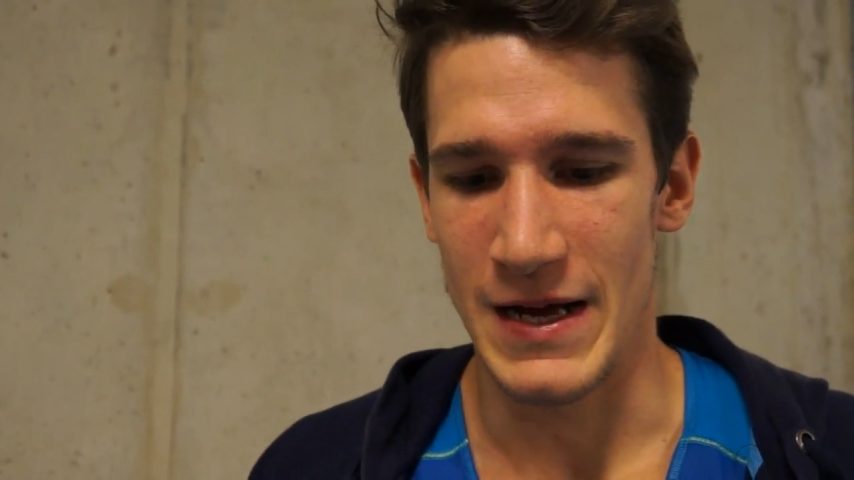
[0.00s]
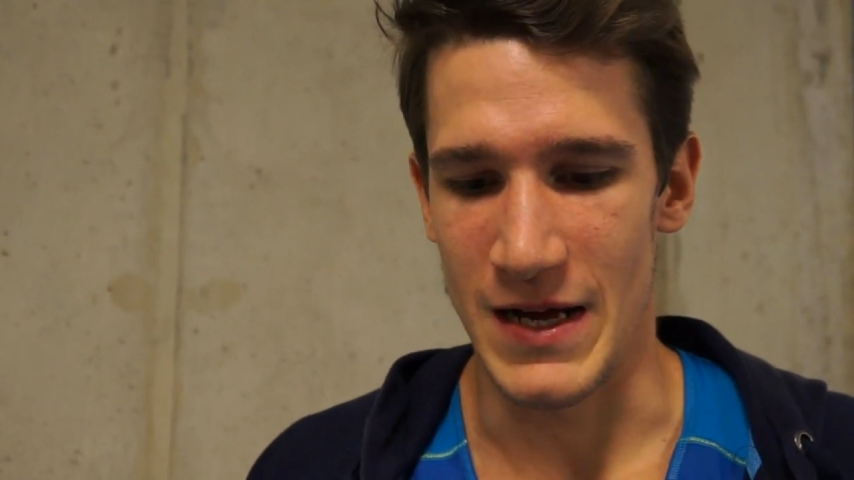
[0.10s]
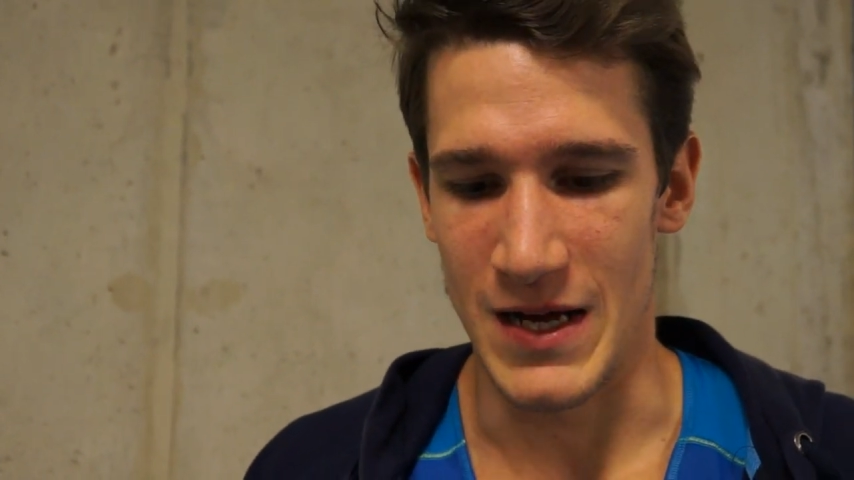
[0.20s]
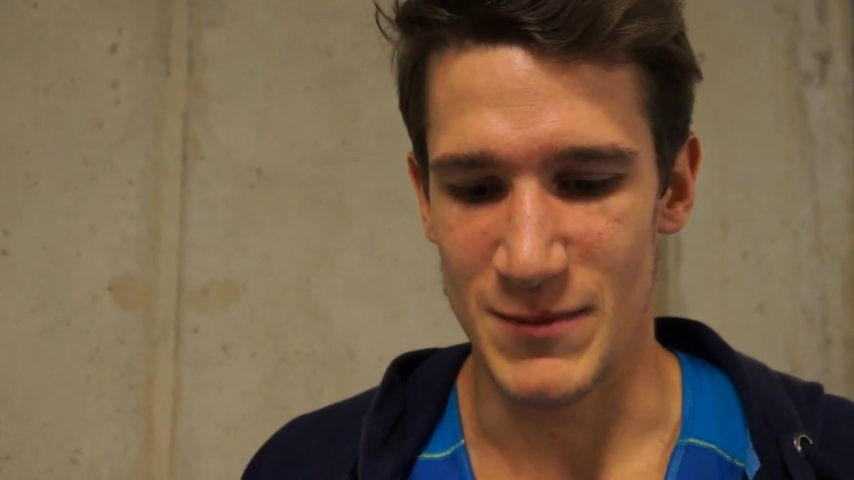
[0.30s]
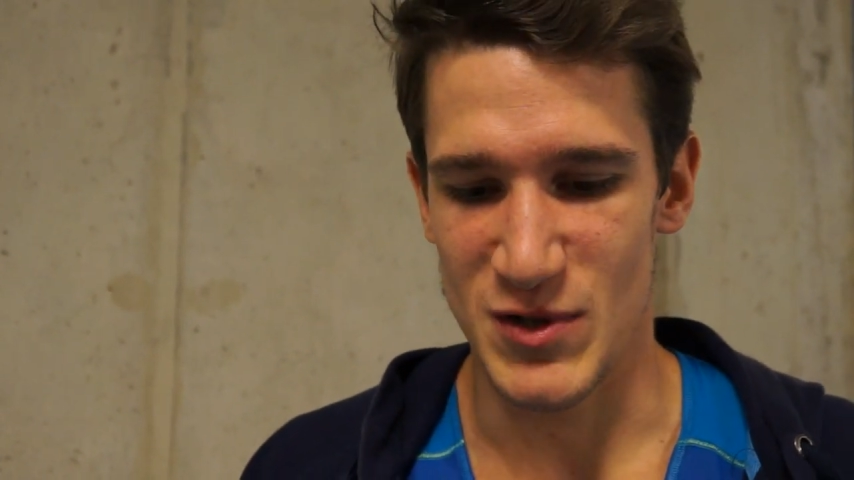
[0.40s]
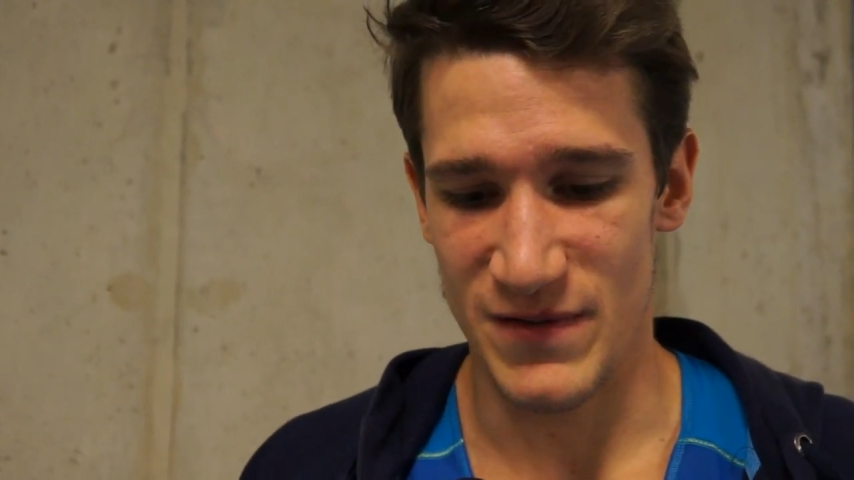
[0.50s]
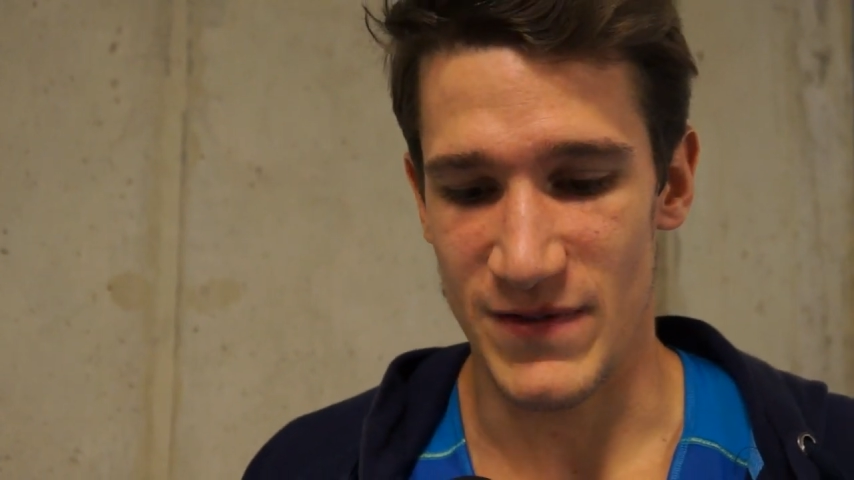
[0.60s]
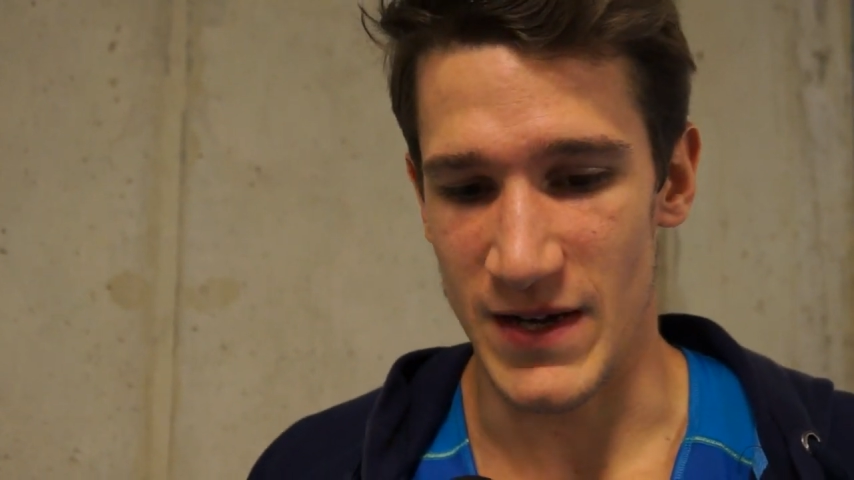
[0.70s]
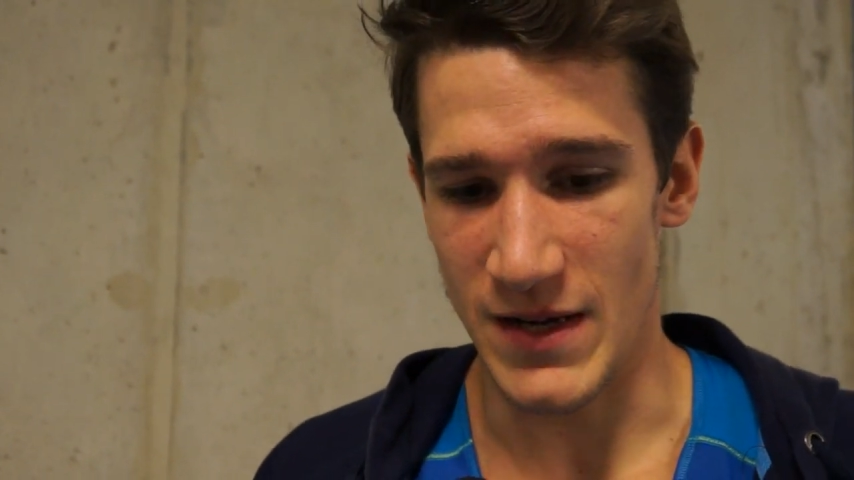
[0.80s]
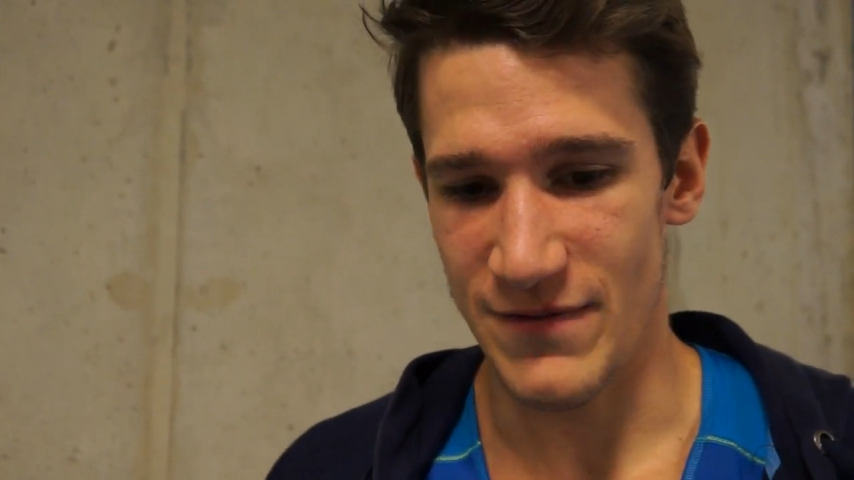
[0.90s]
Um, so if
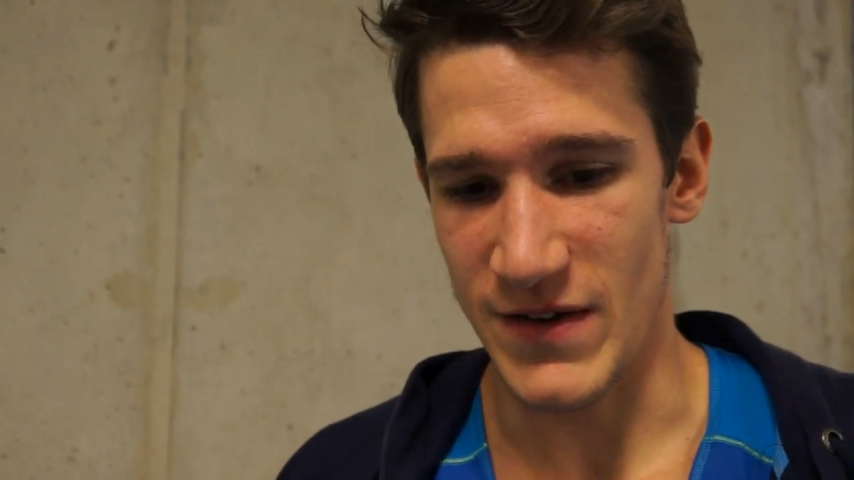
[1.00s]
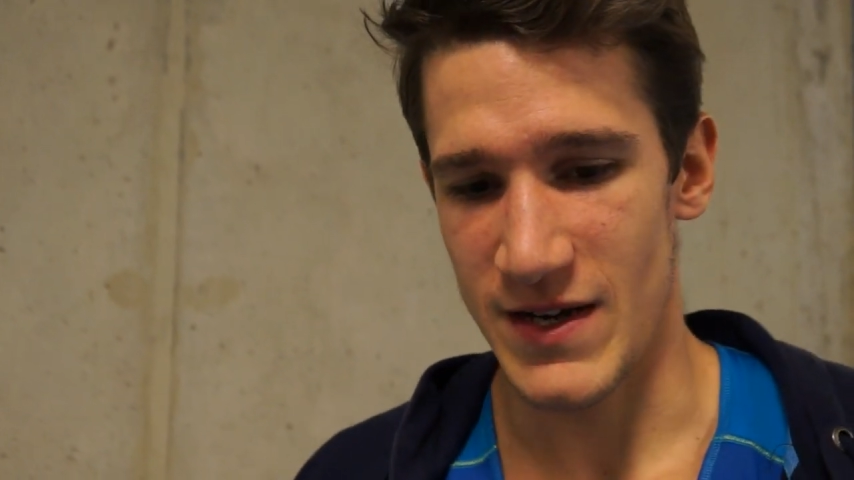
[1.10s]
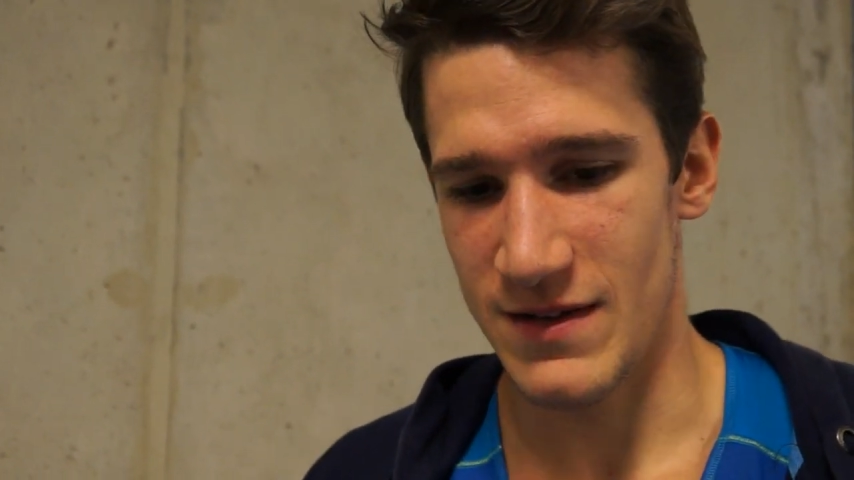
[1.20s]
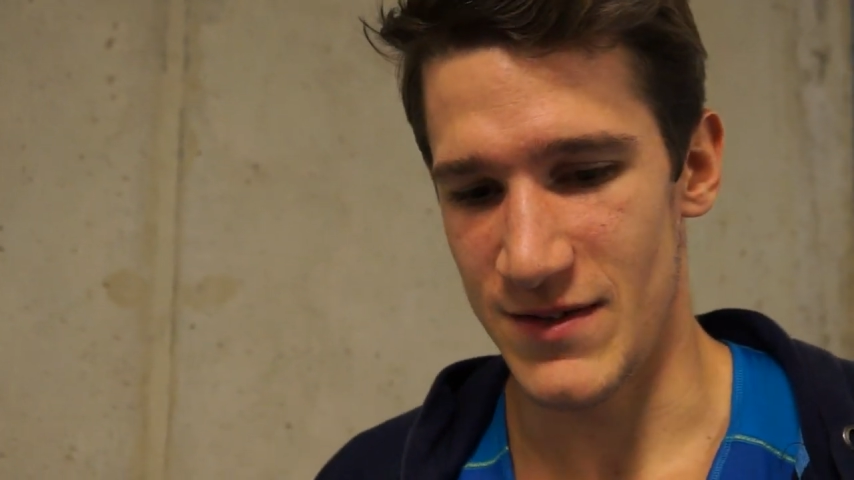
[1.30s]
I if I